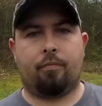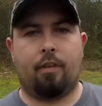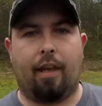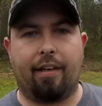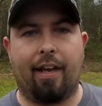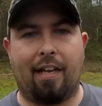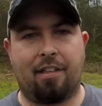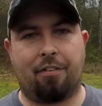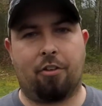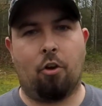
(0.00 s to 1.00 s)
Hey guys,
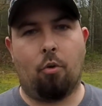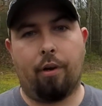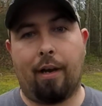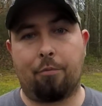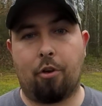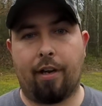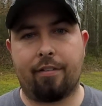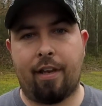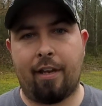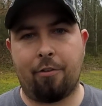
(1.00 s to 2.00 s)
how's it going? I'm Craig
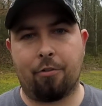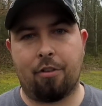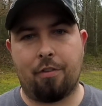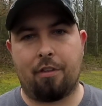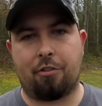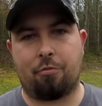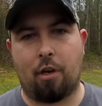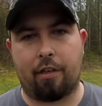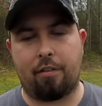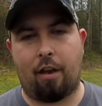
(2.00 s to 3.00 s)
Daniels and this is
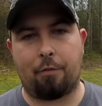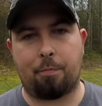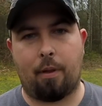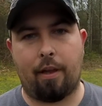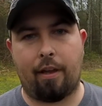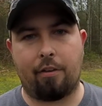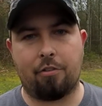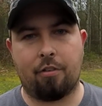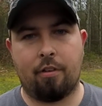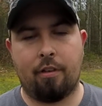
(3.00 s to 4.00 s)
Rocky Top
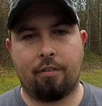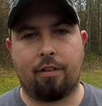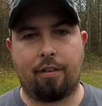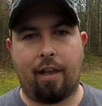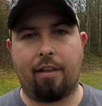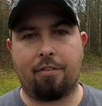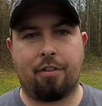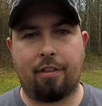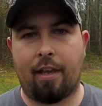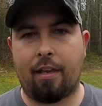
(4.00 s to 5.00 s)
Splash. Today is
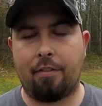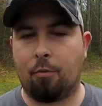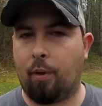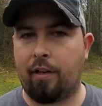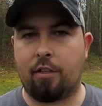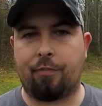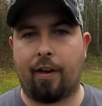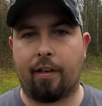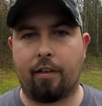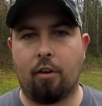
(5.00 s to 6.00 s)
the day, the wait is
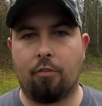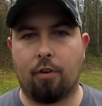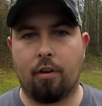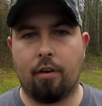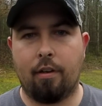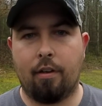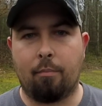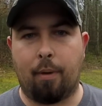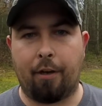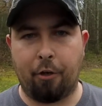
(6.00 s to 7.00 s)
finally over.
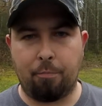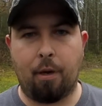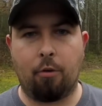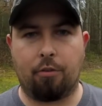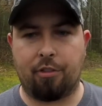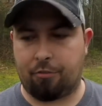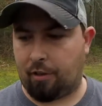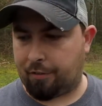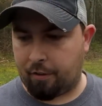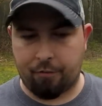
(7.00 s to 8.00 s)
My new boat sits
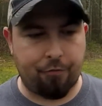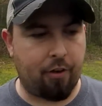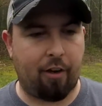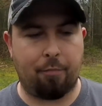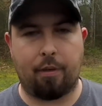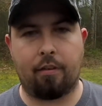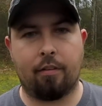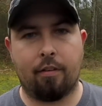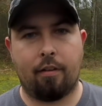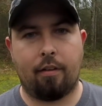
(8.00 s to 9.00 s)
right there in front of me
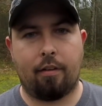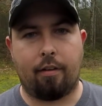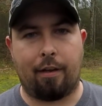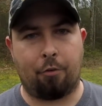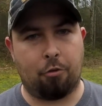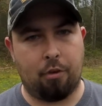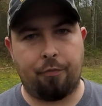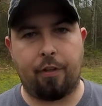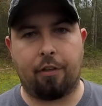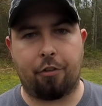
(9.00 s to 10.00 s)
and I'm going to
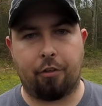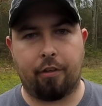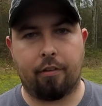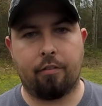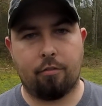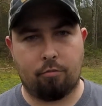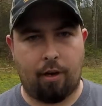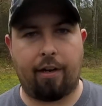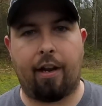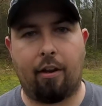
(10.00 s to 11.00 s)
reveal it to you
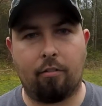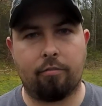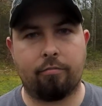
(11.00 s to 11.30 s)
right now.